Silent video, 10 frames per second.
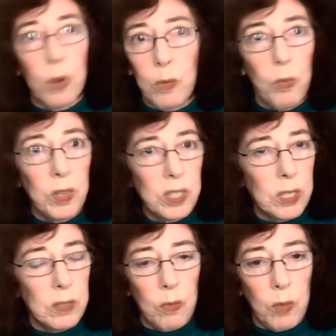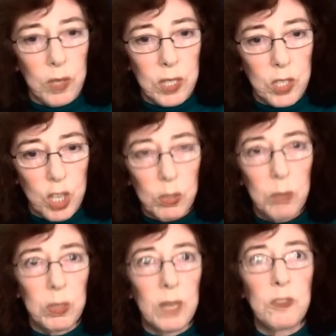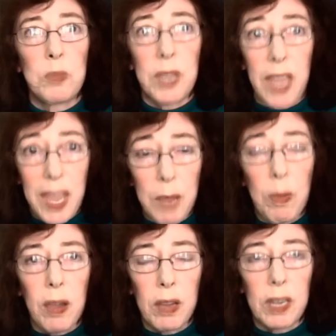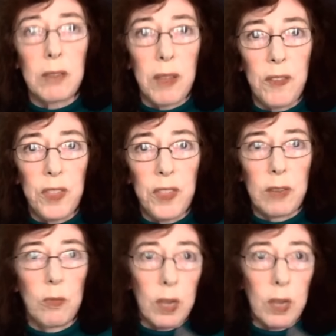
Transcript: what's generally believed to be abiotic methane,